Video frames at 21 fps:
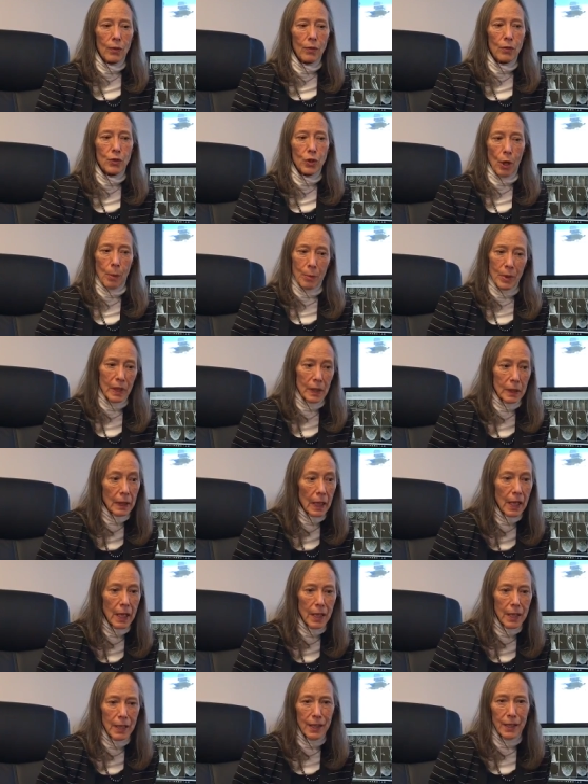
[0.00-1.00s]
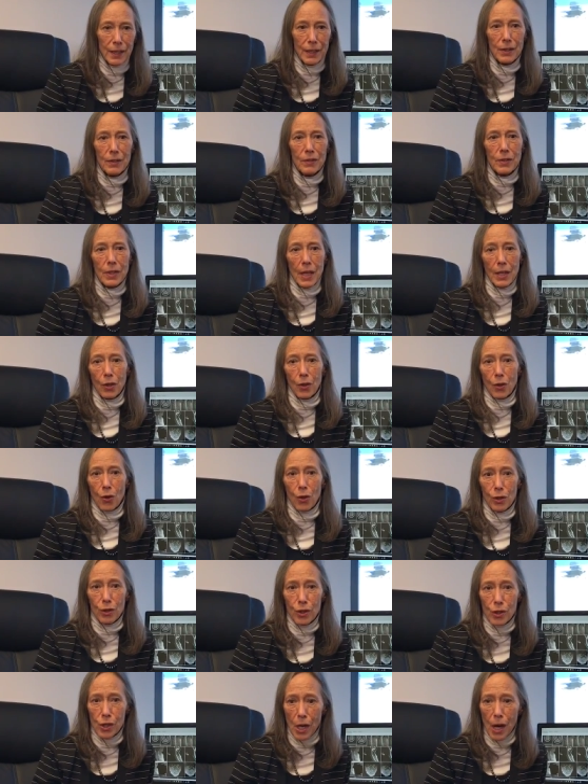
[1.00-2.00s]
jump in a lake, take a
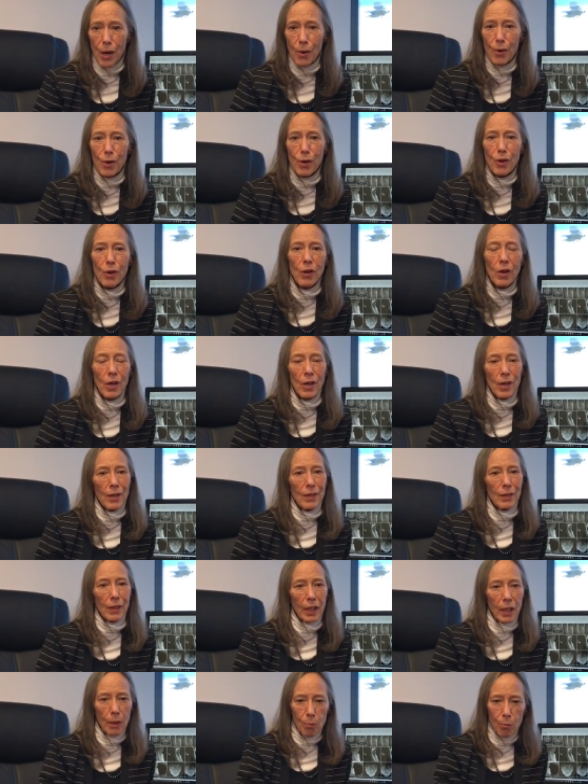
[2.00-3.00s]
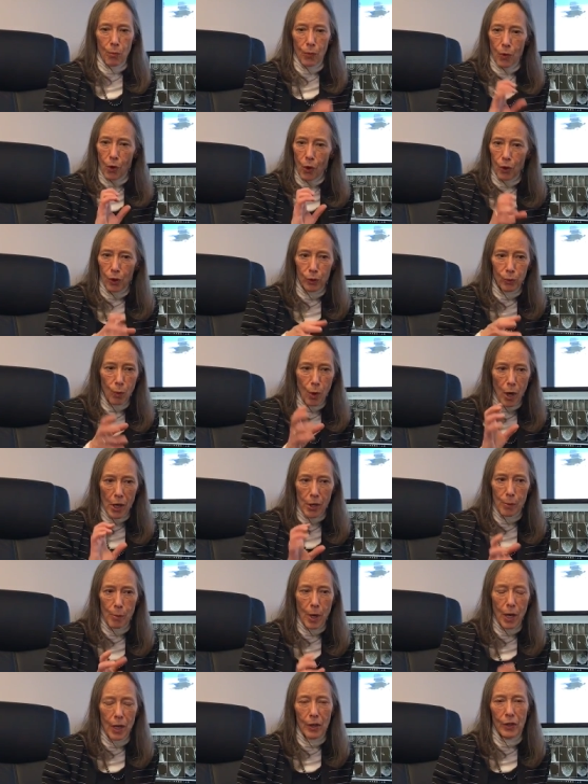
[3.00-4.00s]
cold shower, keep cold water
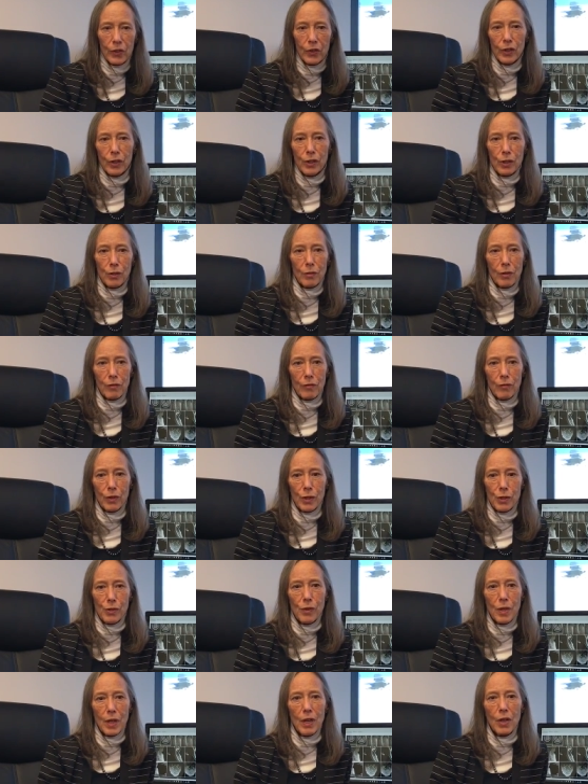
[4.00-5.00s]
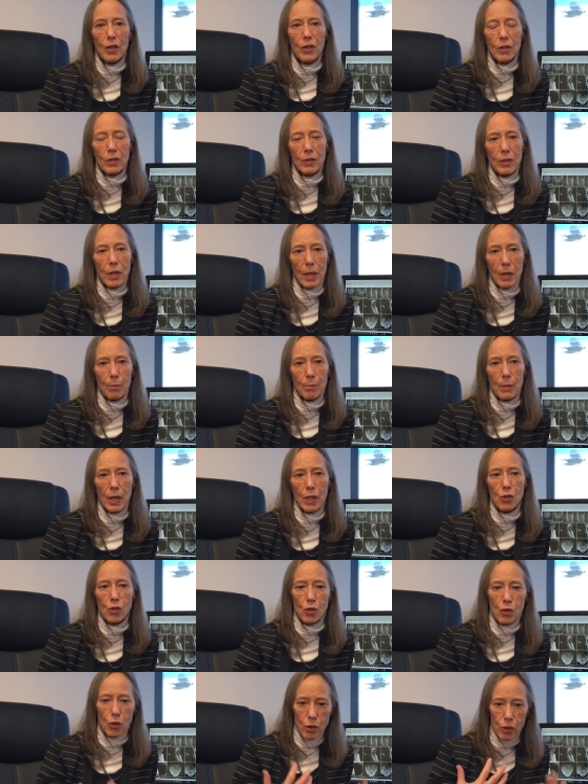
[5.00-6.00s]
bottles in your refrigerator, and make
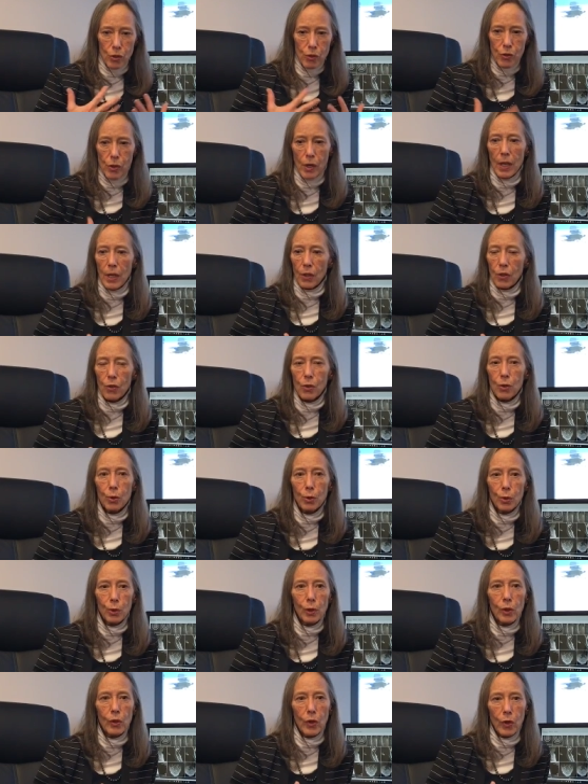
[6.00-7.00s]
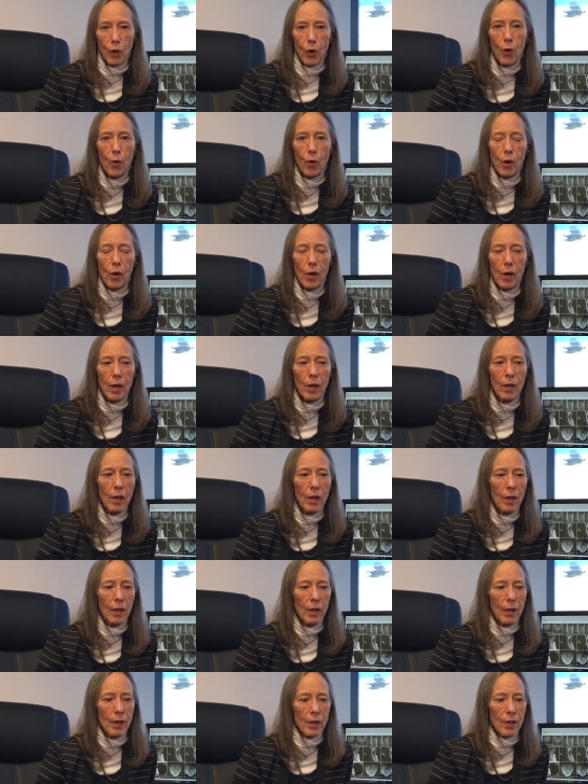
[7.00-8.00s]
sure you try and cool the core.
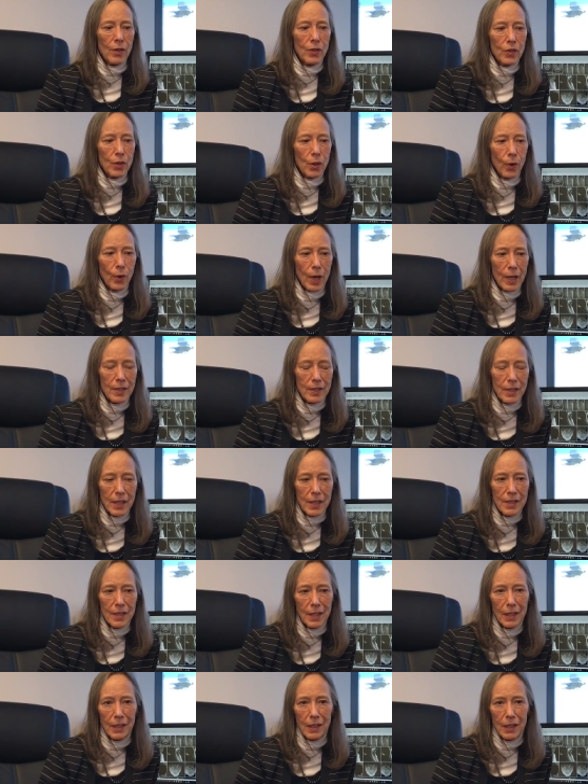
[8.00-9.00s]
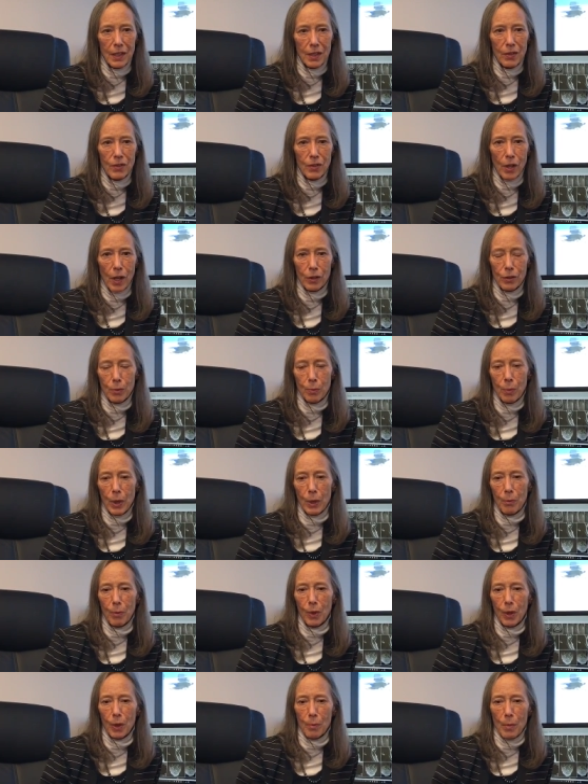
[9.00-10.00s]
So I teasingly talk to
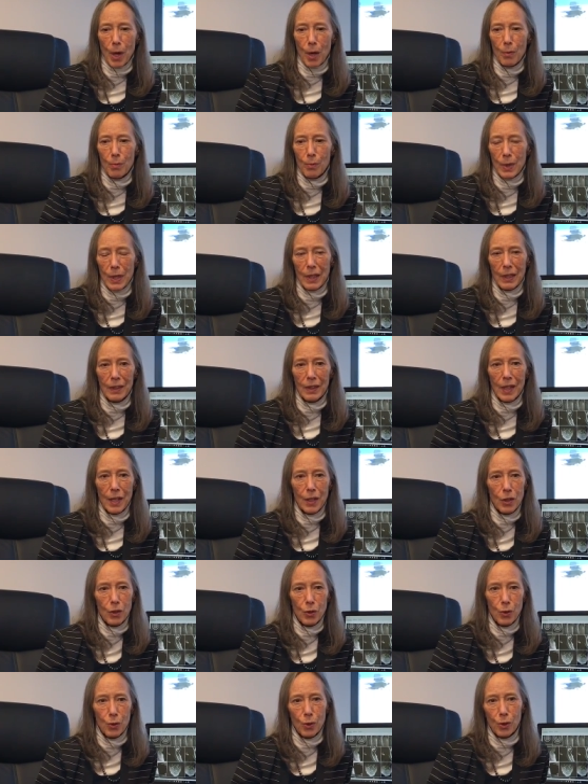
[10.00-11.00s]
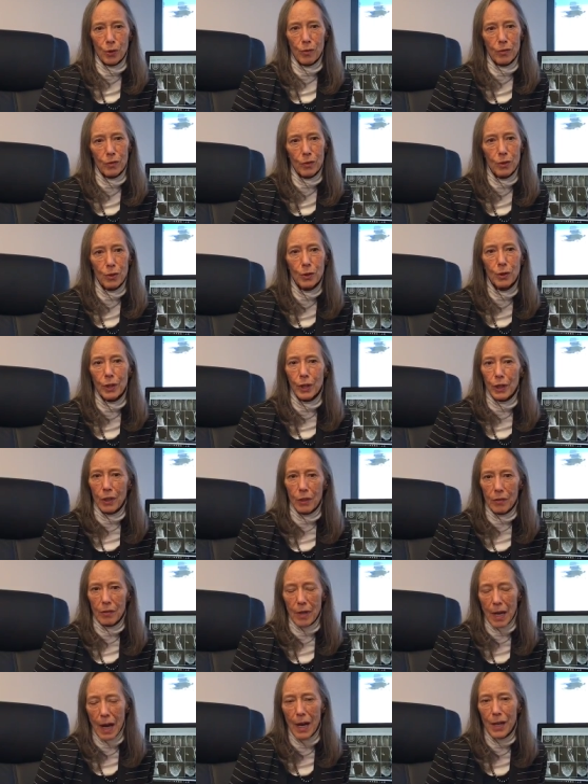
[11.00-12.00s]
people about being like a nuclear
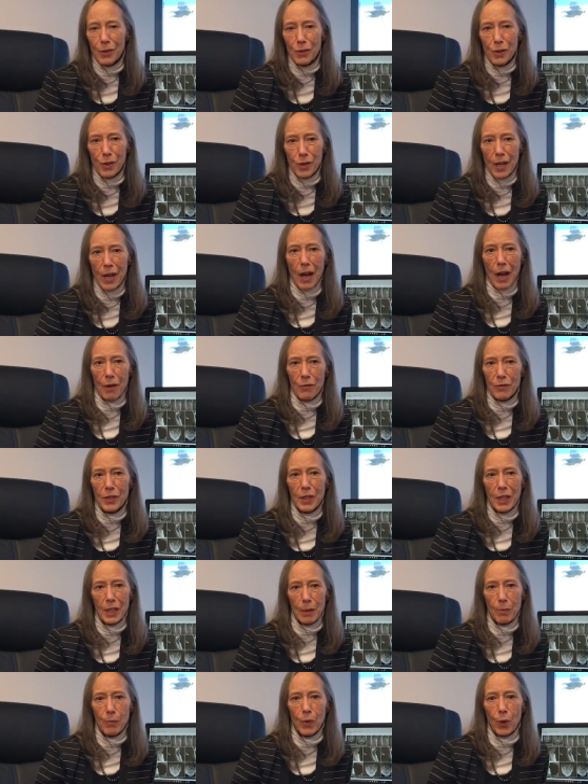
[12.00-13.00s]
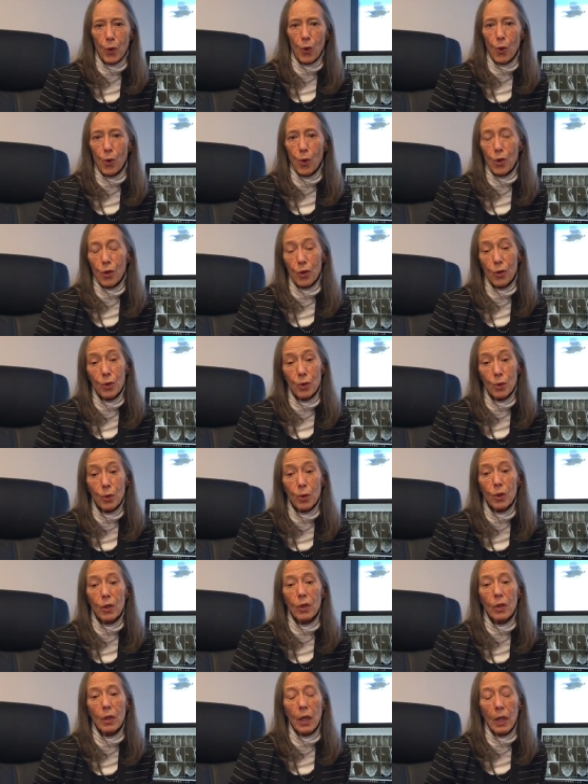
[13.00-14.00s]
reactor. They have to keep the core
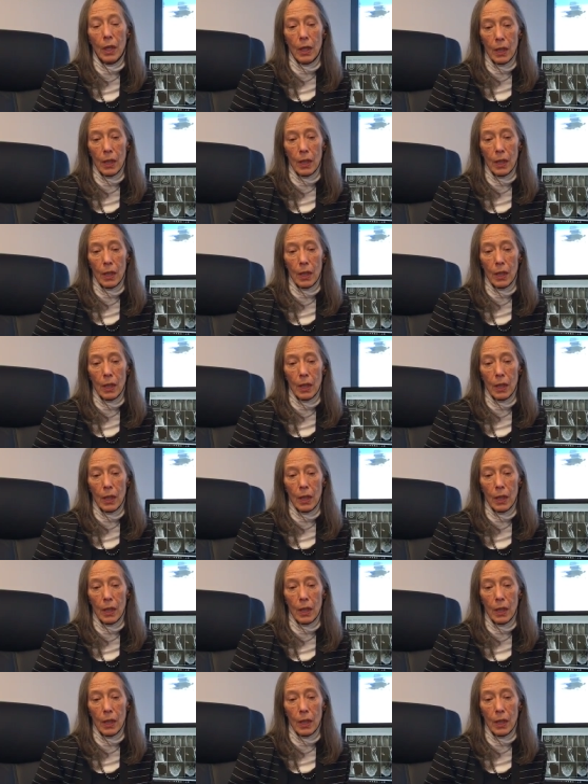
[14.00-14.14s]
cool.